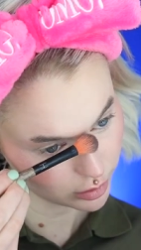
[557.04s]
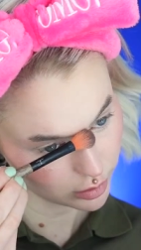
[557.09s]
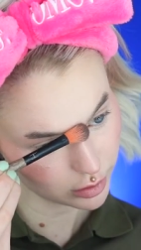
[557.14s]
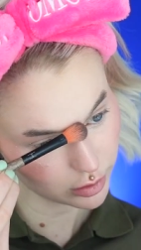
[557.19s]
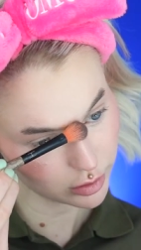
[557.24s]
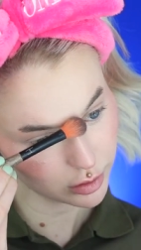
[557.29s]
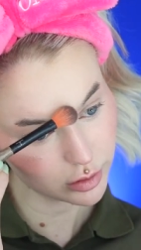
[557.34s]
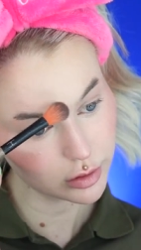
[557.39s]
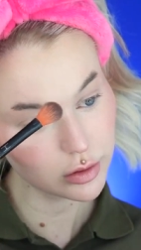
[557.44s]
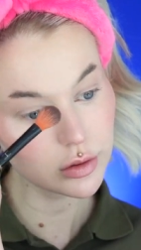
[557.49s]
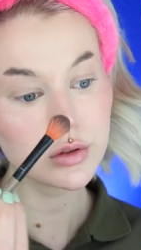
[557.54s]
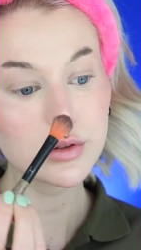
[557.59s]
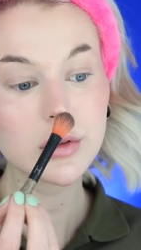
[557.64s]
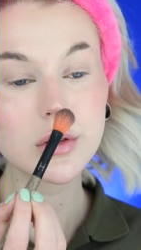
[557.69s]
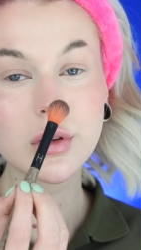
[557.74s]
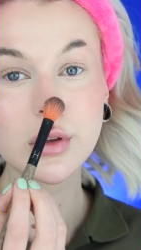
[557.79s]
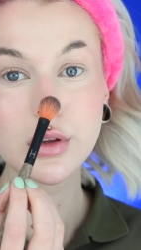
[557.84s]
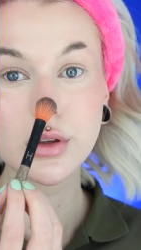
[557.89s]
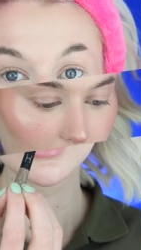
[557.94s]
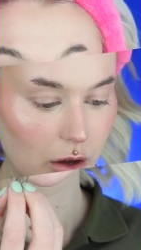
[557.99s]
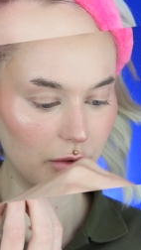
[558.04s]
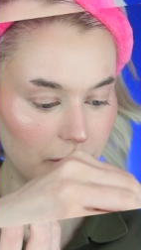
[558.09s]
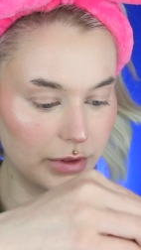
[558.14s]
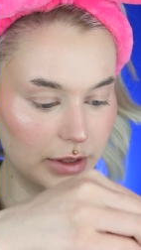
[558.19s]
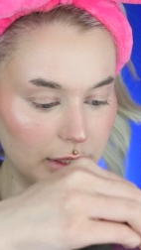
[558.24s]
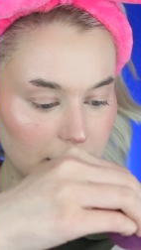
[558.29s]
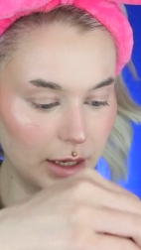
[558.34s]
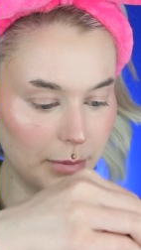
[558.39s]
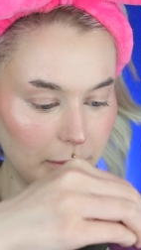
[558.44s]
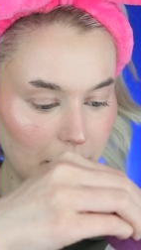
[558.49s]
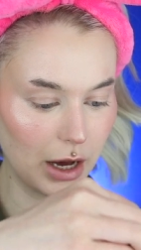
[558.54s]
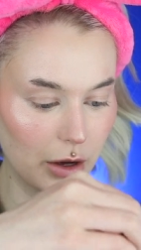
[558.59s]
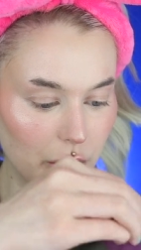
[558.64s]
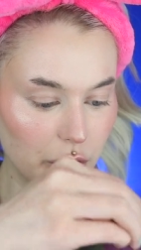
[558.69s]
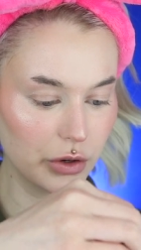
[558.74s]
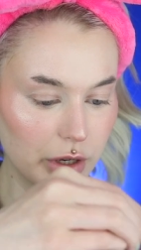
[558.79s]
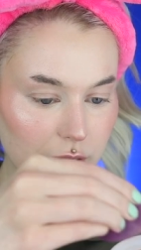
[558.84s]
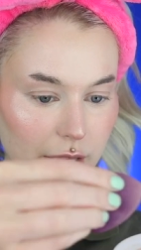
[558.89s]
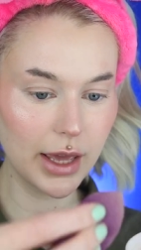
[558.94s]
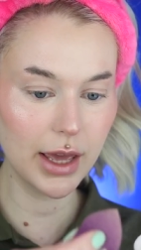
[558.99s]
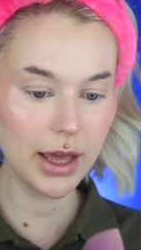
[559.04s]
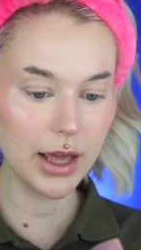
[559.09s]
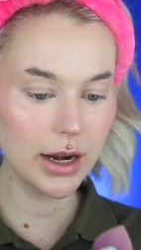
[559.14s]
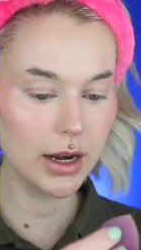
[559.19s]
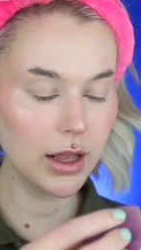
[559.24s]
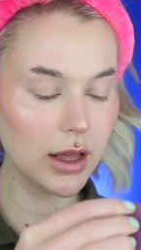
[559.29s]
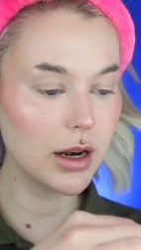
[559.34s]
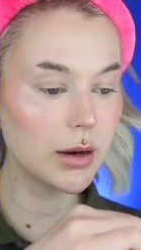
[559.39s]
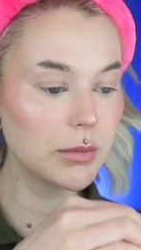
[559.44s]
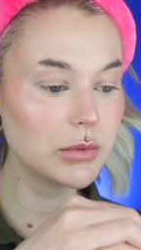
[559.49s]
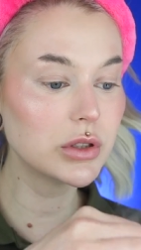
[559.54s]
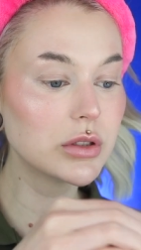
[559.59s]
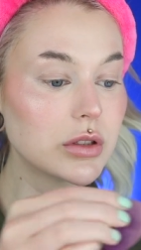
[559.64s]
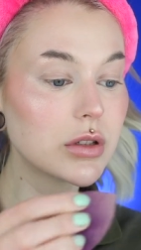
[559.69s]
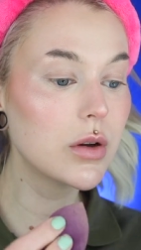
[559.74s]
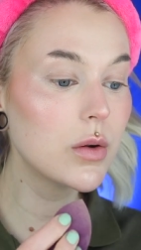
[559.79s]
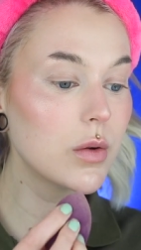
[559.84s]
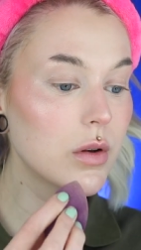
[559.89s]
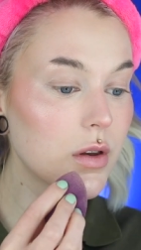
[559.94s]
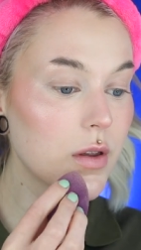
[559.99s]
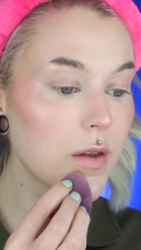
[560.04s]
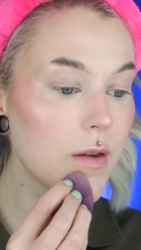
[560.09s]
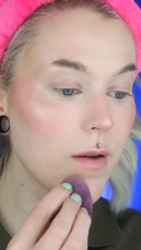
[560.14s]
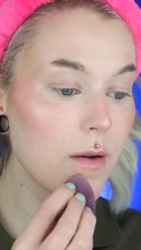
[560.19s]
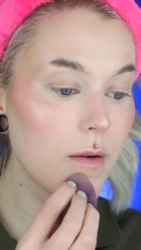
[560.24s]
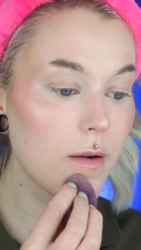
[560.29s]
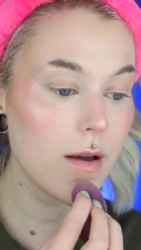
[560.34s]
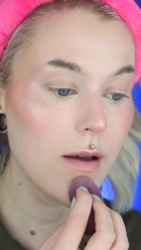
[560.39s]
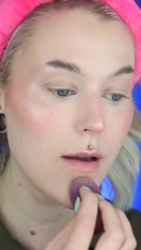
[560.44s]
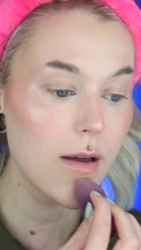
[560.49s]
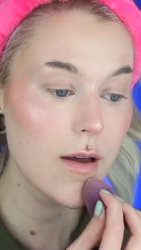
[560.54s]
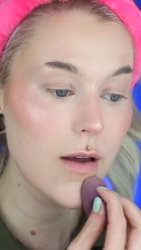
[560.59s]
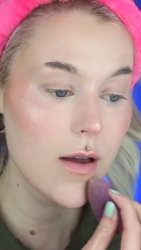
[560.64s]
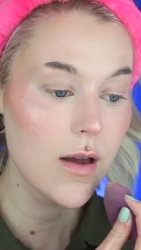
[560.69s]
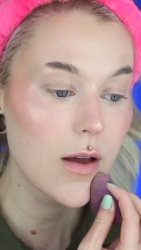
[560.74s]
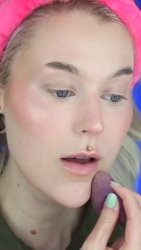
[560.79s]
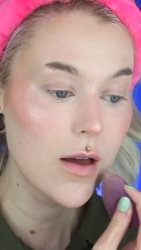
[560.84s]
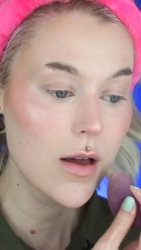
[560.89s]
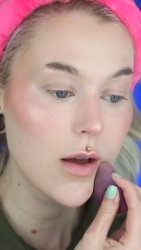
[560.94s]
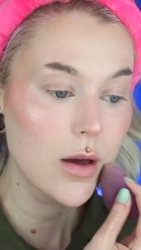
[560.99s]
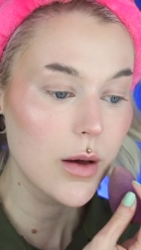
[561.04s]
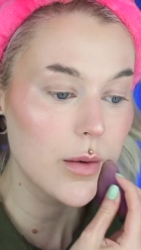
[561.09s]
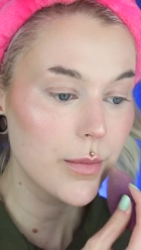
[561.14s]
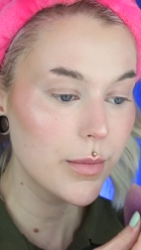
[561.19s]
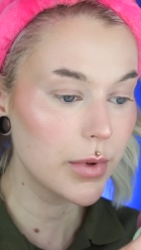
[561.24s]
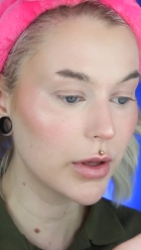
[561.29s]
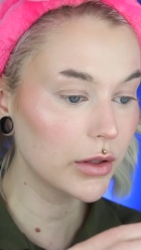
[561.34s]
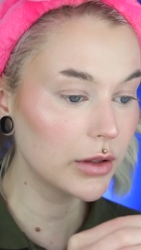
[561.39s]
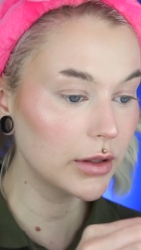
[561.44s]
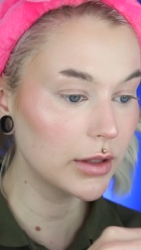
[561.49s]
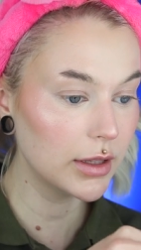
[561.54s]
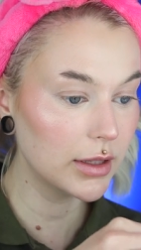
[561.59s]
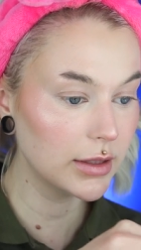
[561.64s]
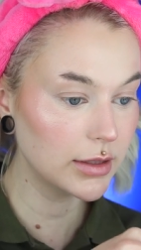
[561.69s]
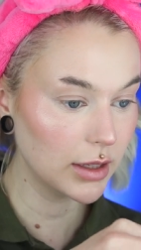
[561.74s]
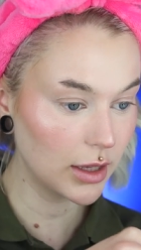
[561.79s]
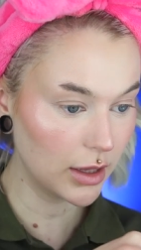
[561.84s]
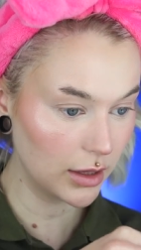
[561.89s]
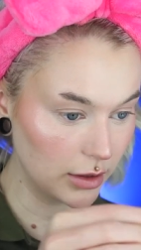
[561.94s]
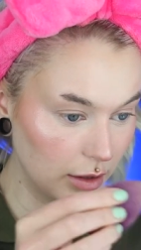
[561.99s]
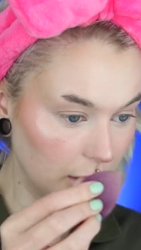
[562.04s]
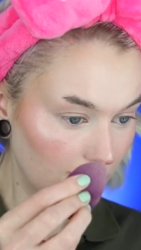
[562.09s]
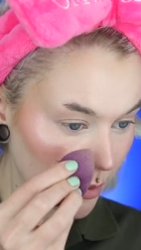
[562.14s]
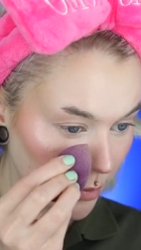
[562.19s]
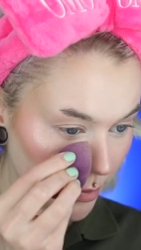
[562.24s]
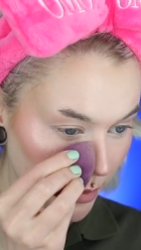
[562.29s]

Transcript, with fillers: a little bit of the powder again, and I'm just going to put this a little